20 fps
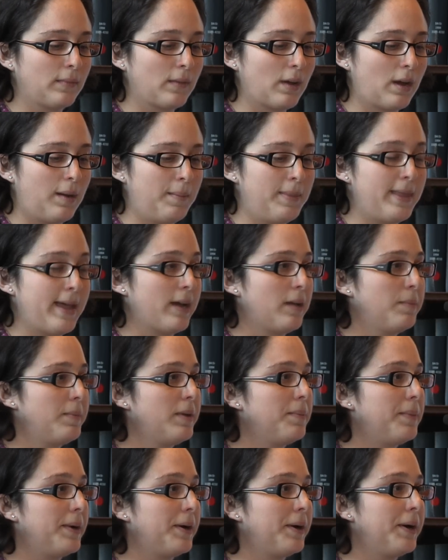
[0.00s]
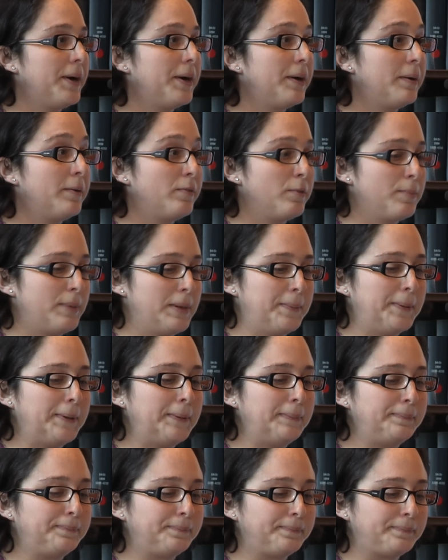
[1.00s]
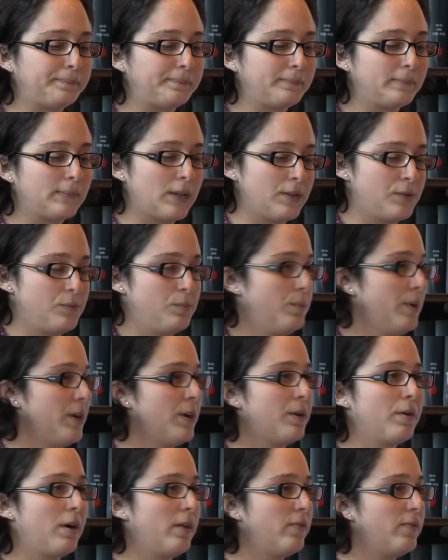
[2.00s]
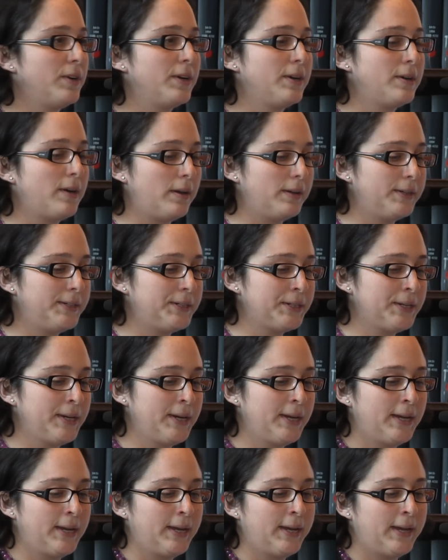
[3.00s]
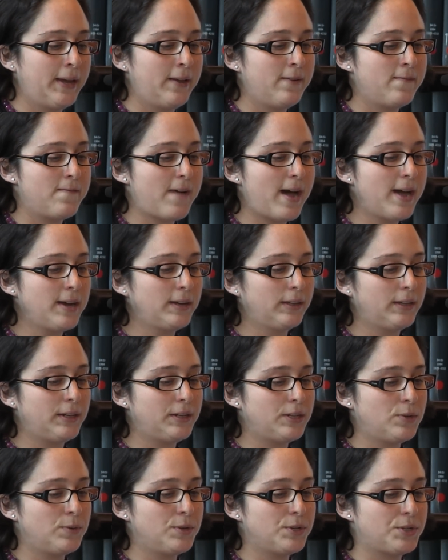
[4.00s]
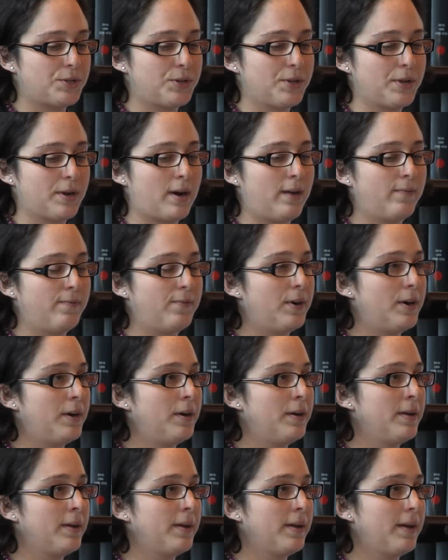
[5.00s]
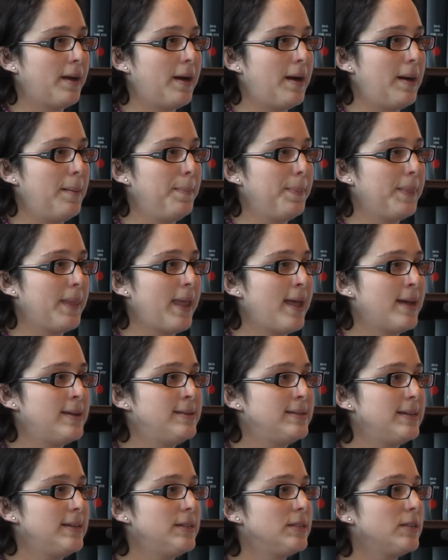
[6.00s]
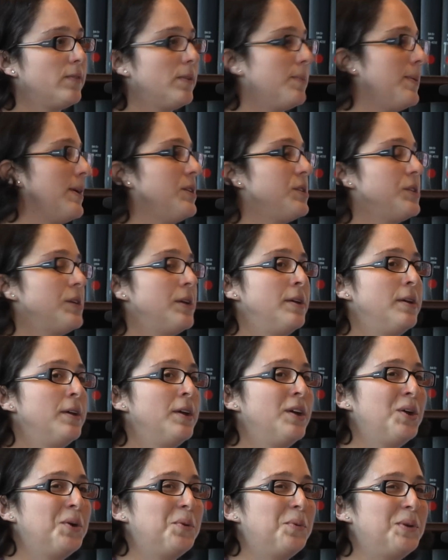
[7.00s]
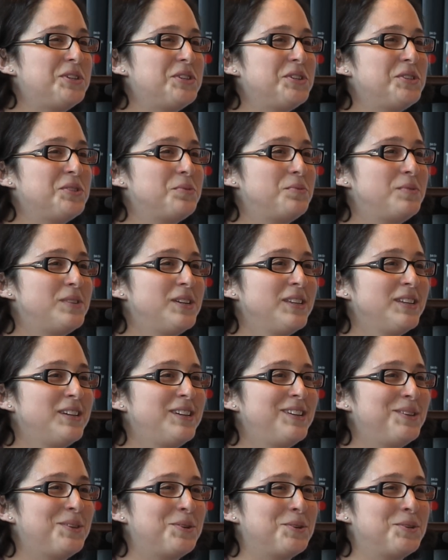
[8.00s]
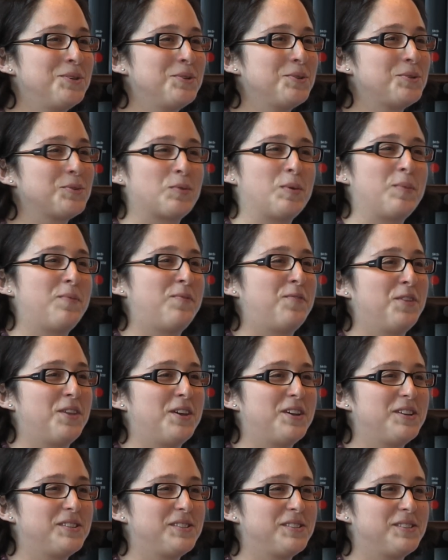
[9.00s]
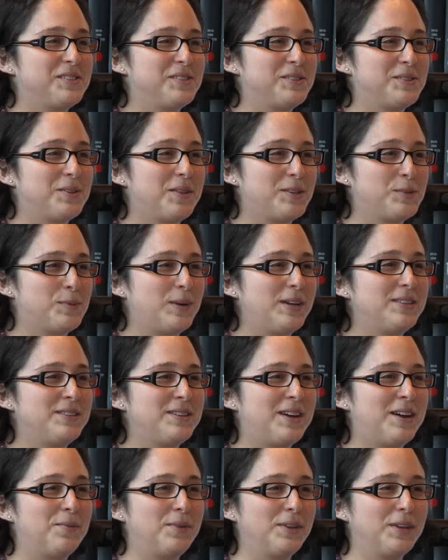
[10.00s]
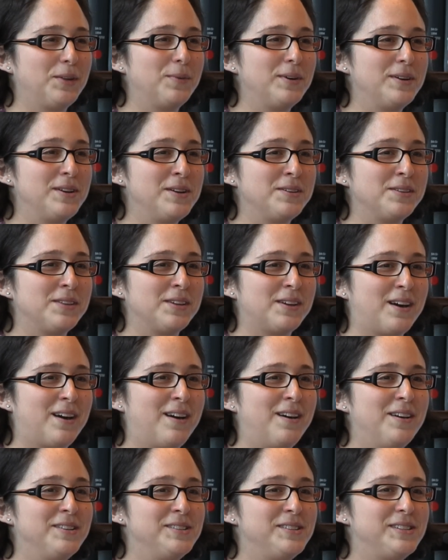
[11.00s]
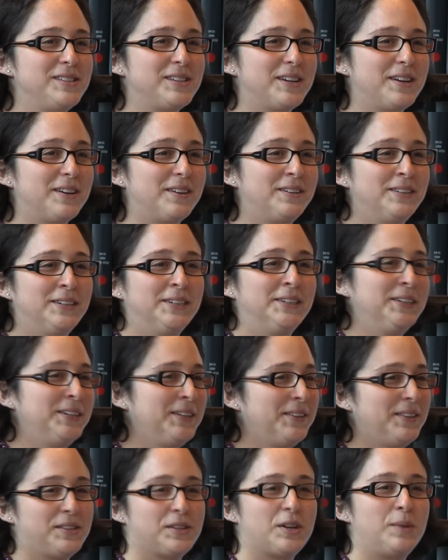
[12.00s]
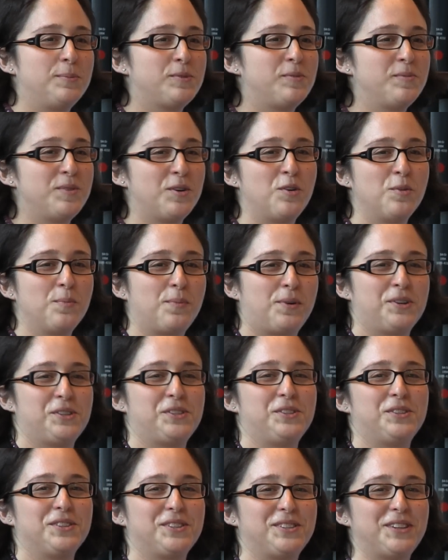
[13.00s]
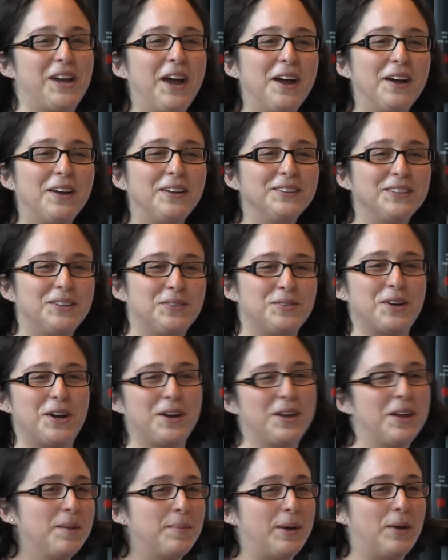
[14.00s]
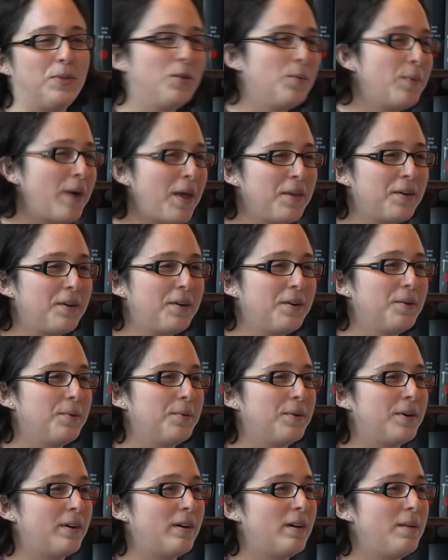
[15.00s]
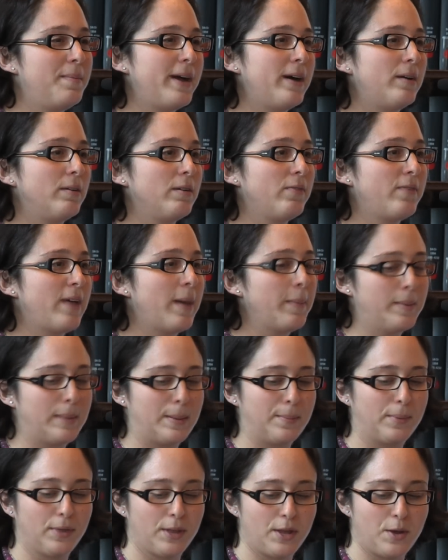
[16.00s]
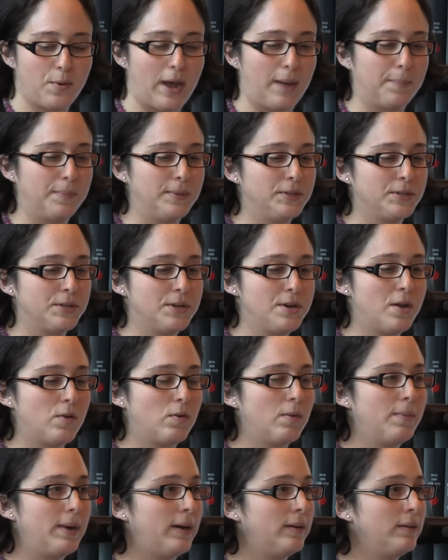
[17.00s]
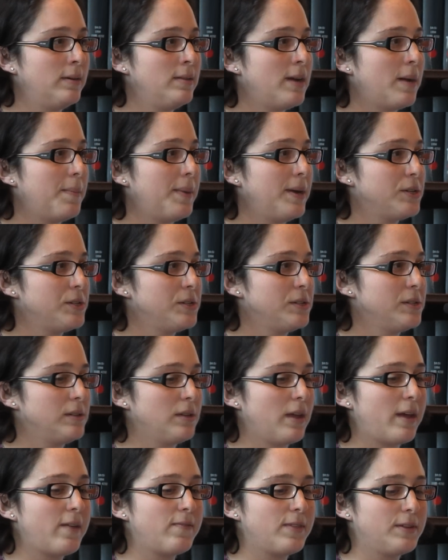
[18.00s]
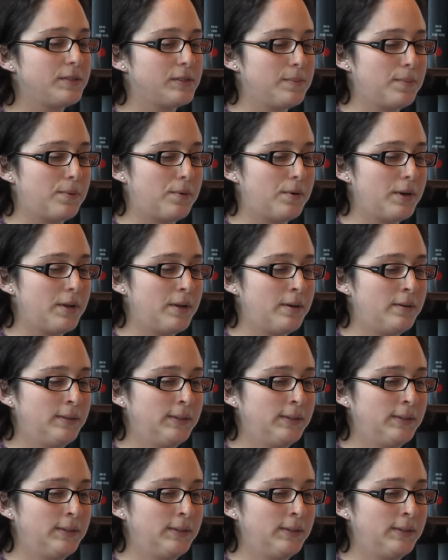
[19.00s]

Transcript: That can be a barrier for people that we don't often acknowledge. And finally, to ensure the comfort and ease of the patient, which is really, there's no script for this, so that's why it's not really written into the card in detail. This comes from your own personal style, talking about the weather or about a family member that you happen to know about in that patient's life that's important.